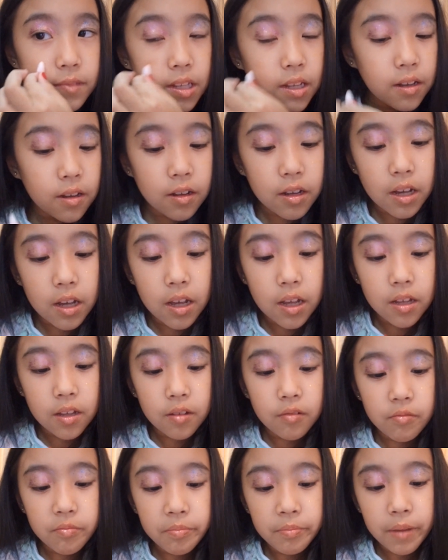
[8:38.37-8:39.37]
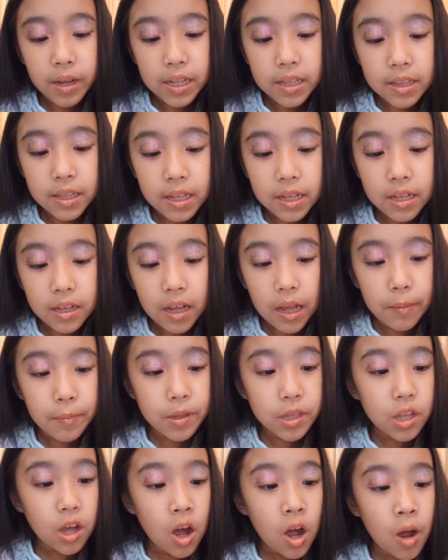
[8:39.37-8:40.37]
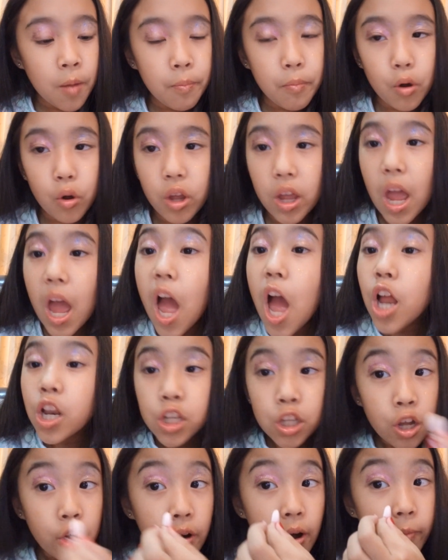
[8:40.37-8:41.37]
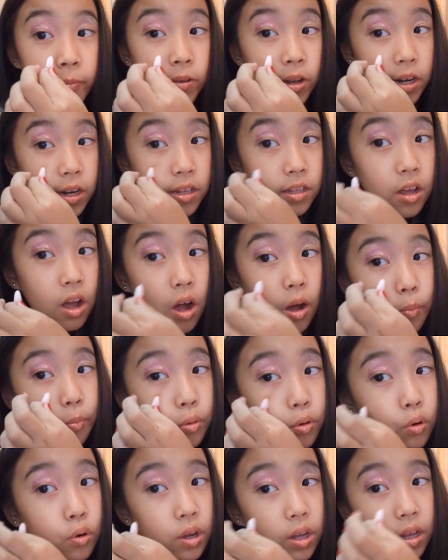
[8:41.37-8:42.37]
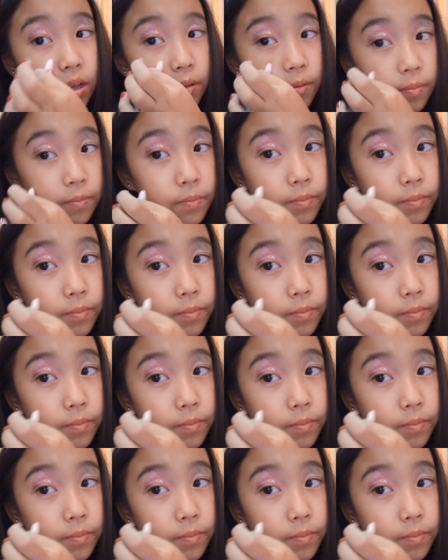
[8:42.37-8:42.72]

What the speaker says: Okay, you might think I'm a tomboy. No, I'm not a tomboy.